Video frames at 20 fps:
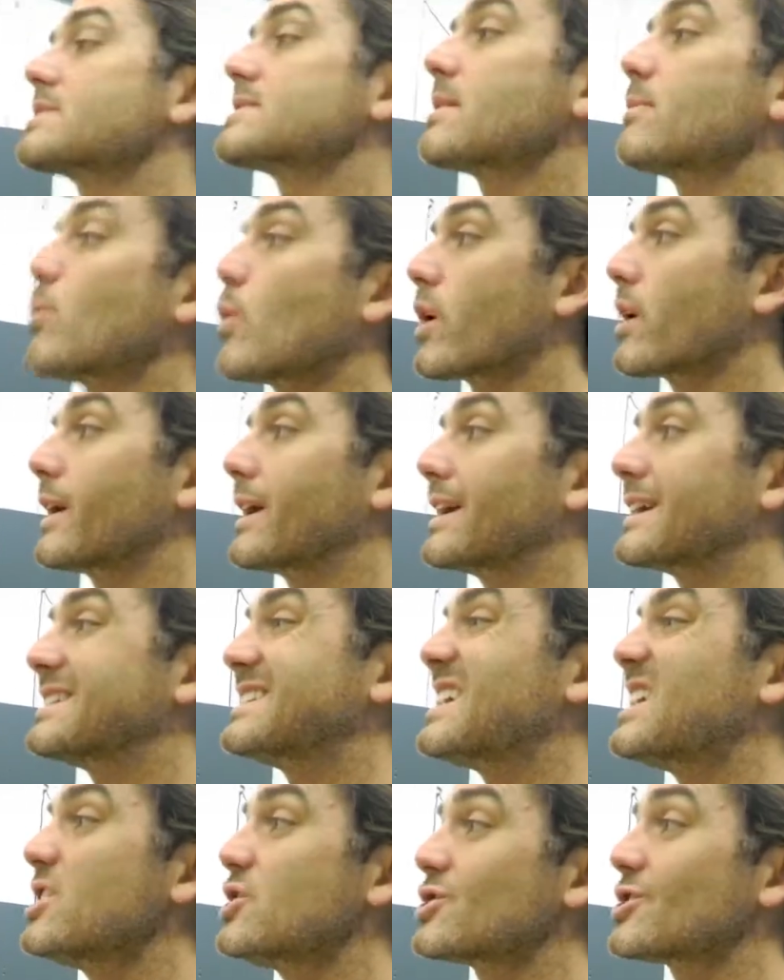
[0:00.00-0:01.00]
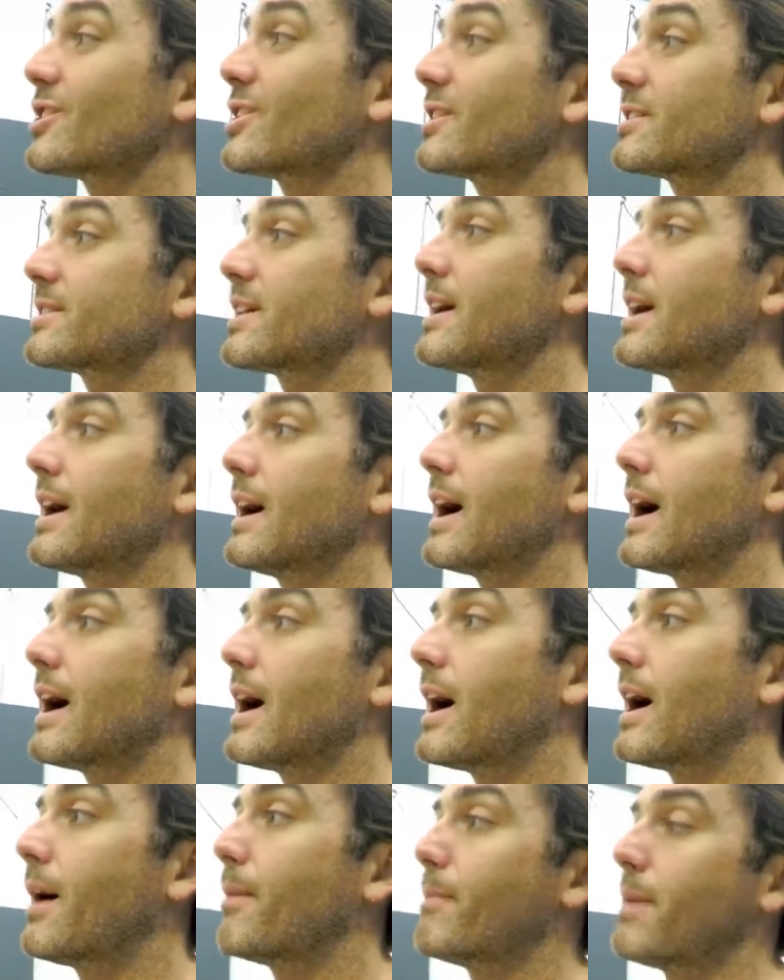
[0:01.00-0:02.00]
I'm wearing a t-shirt,
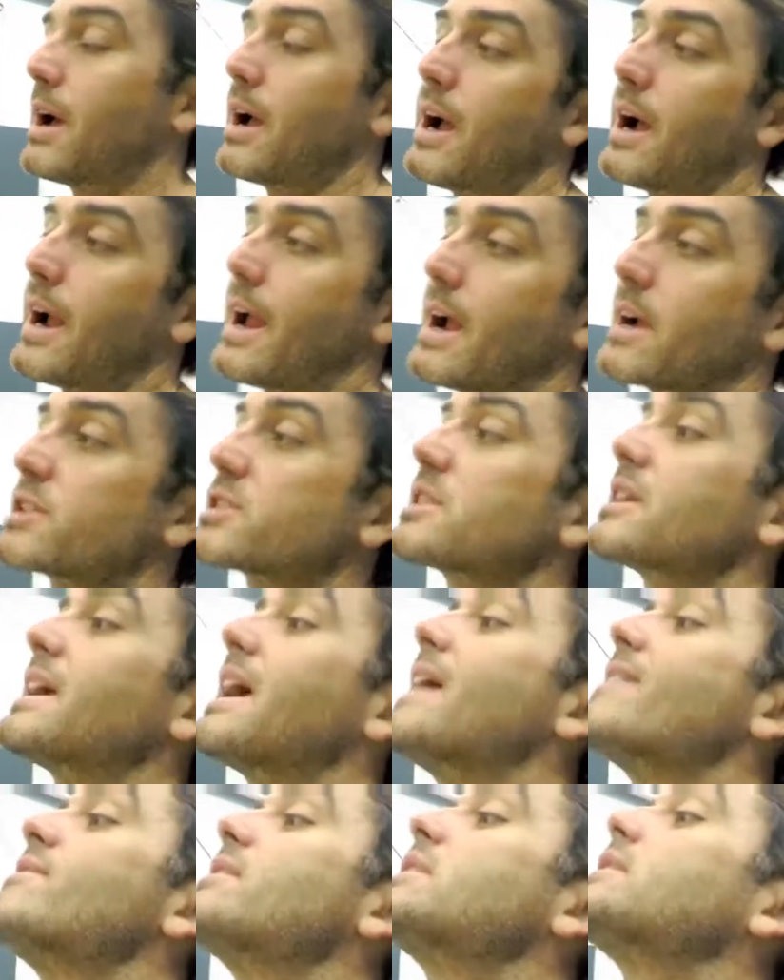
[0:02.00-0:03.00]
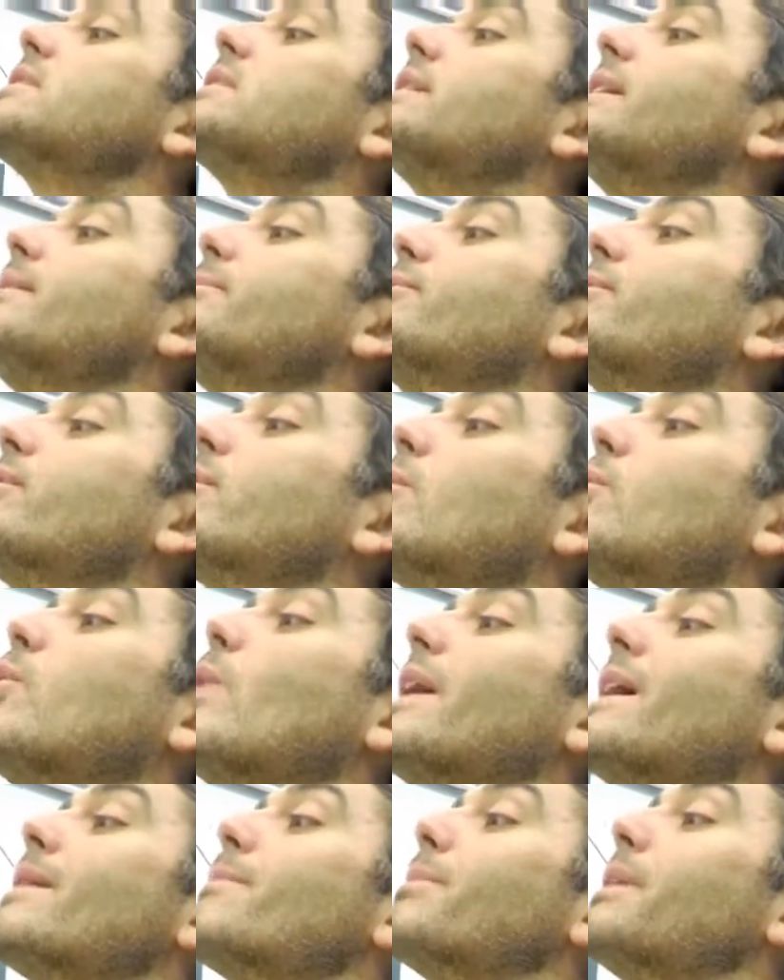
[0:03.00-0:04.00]
I actually have it clipped
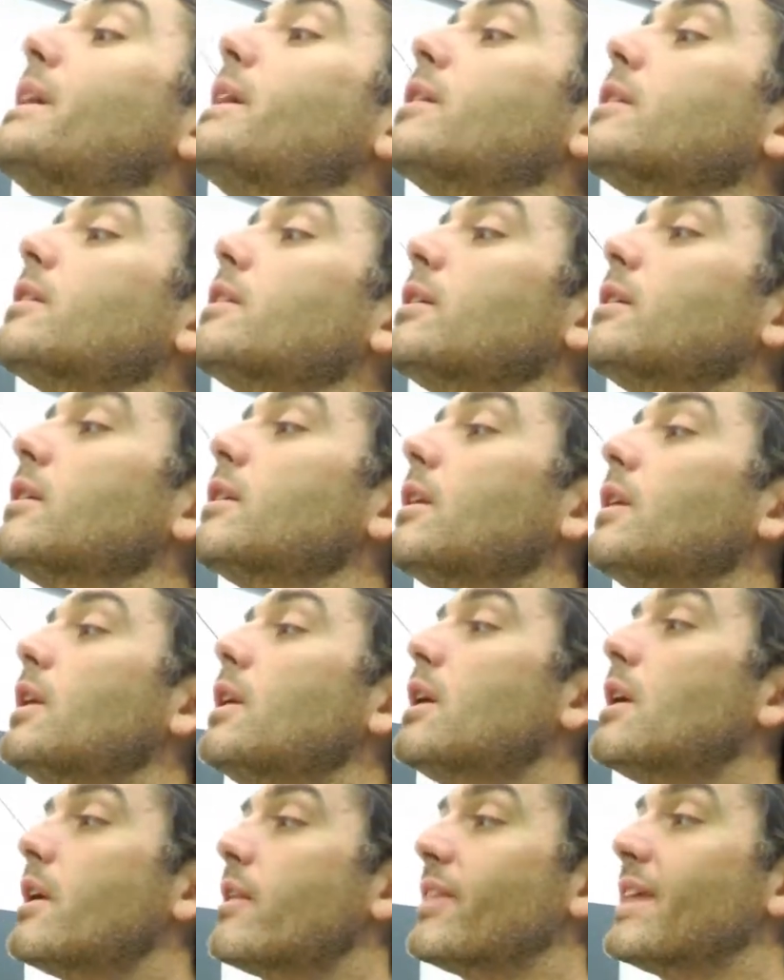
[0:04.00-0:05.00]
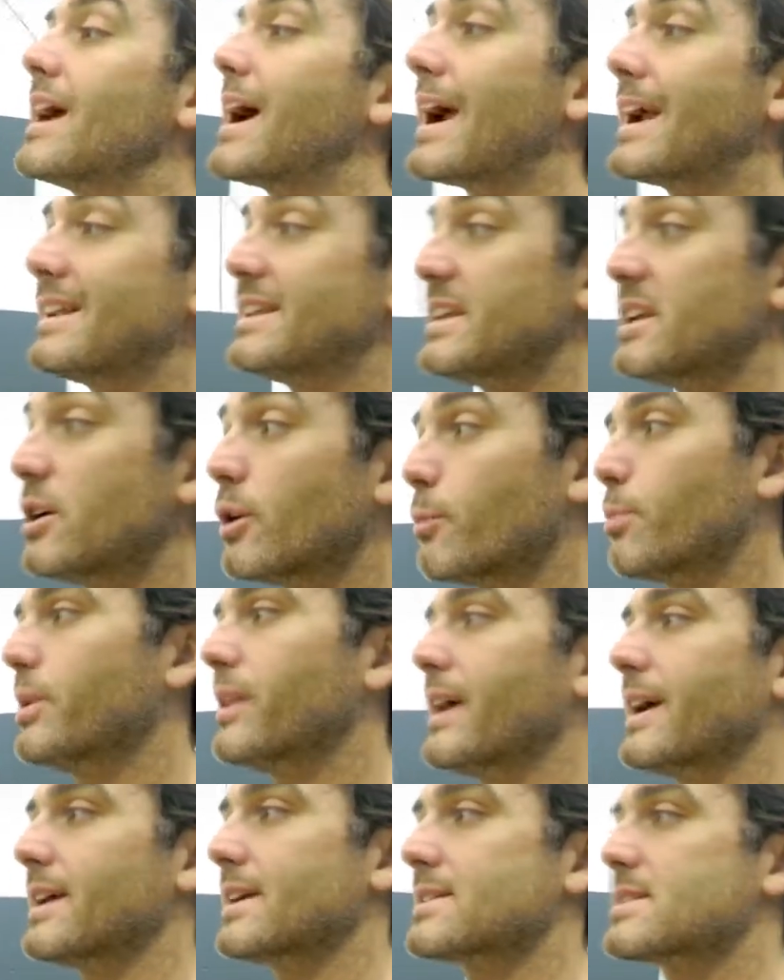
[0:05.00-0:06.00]
way up here. The ideal
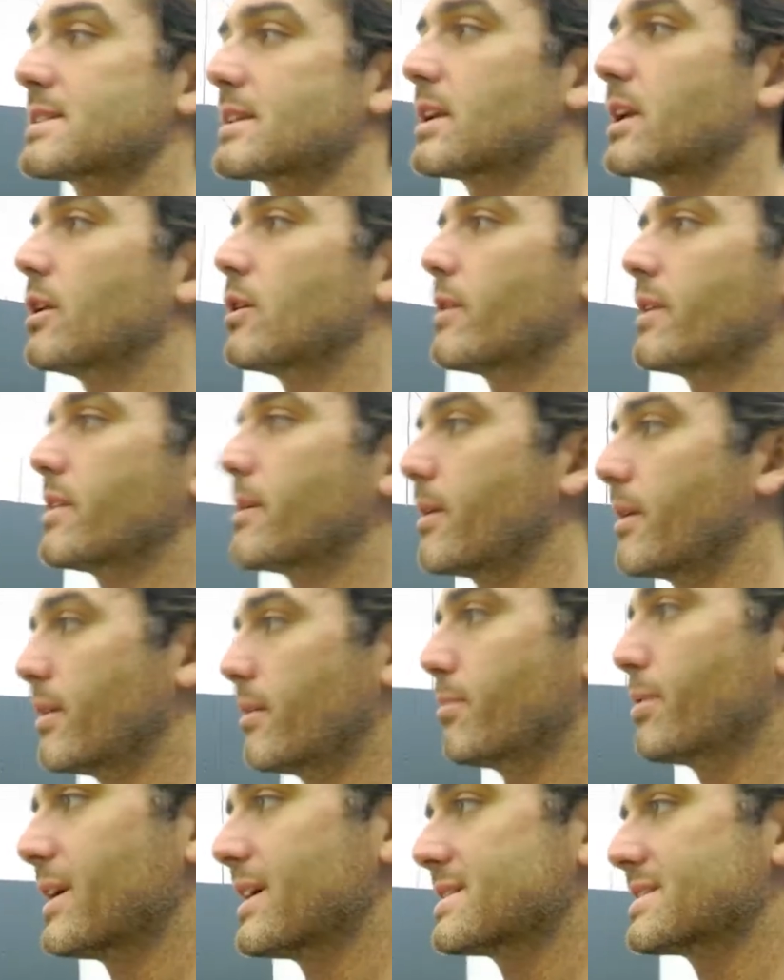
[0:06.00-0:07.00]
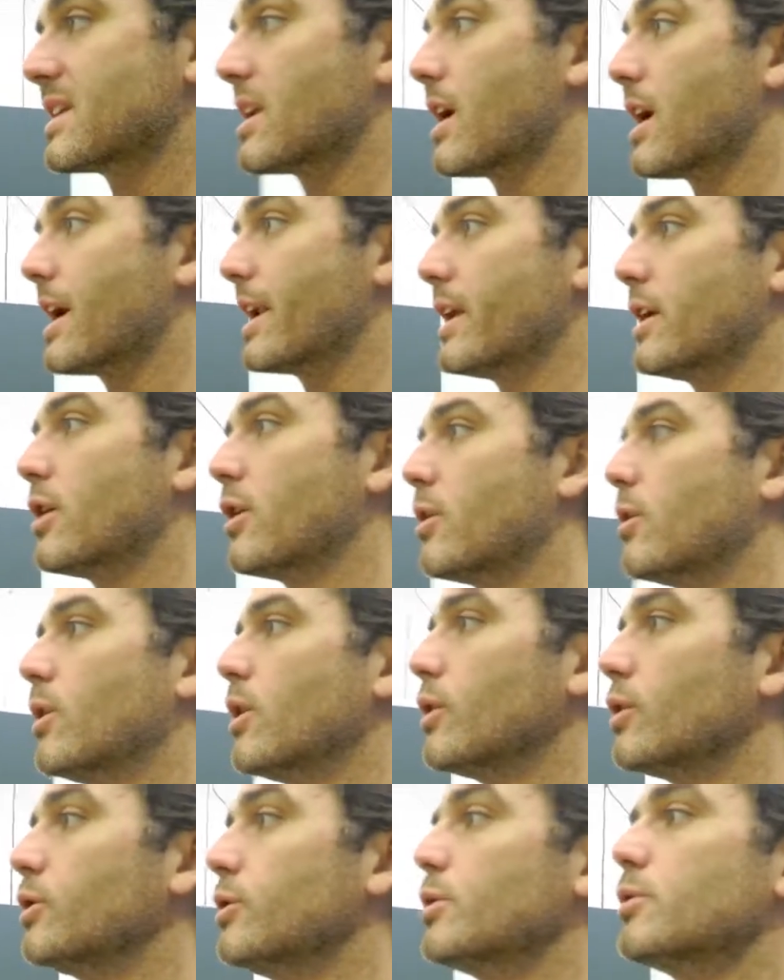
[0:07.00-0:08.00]
place, in the place that audio
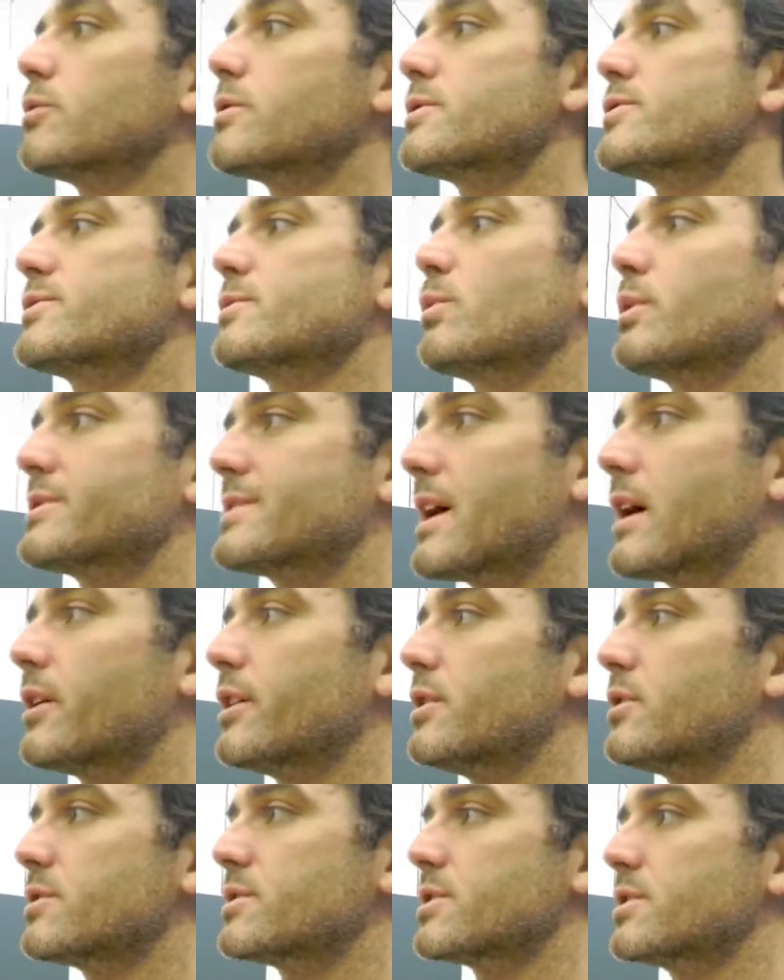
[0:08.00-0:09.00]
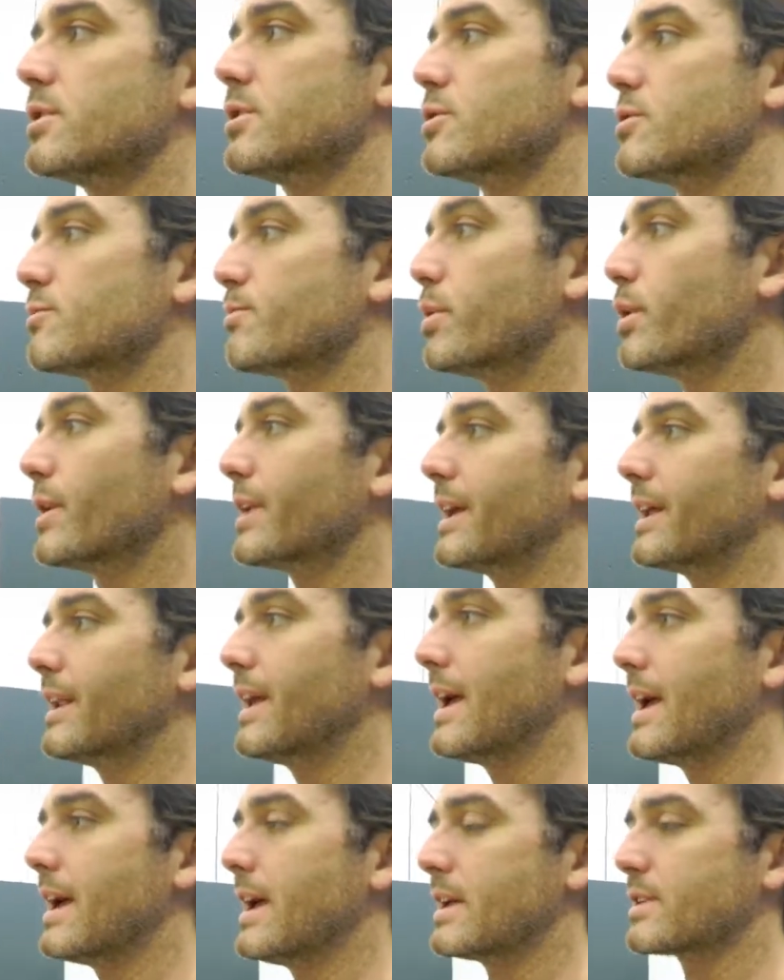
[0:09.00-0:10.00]
gurus will tell you to put it,
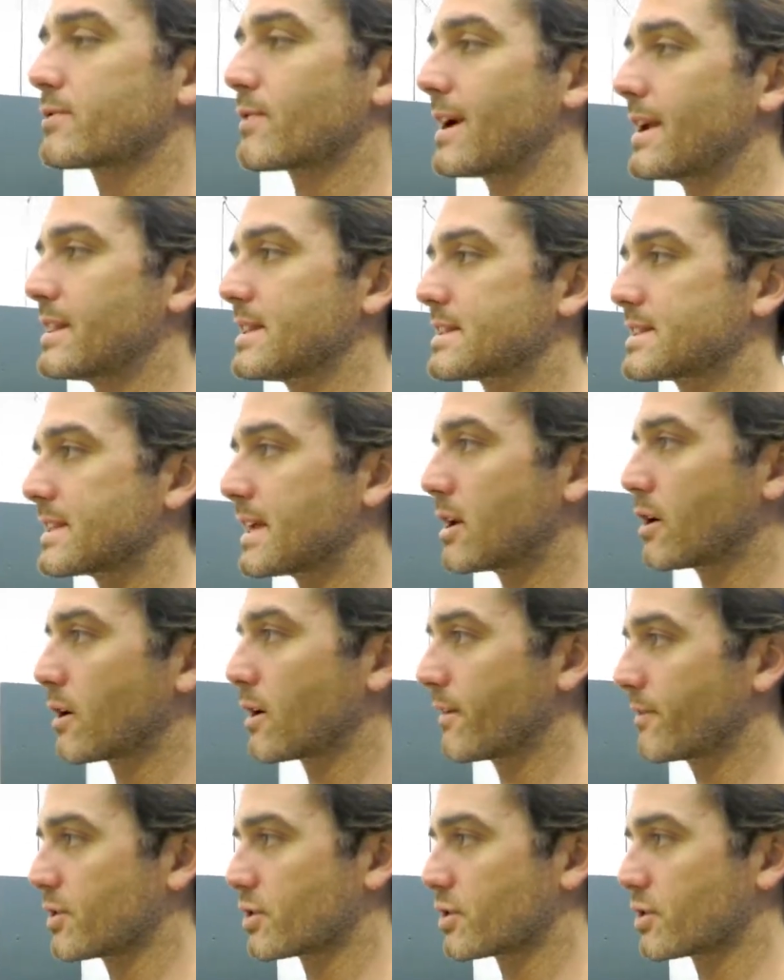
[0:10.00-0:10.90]
is right in the center of your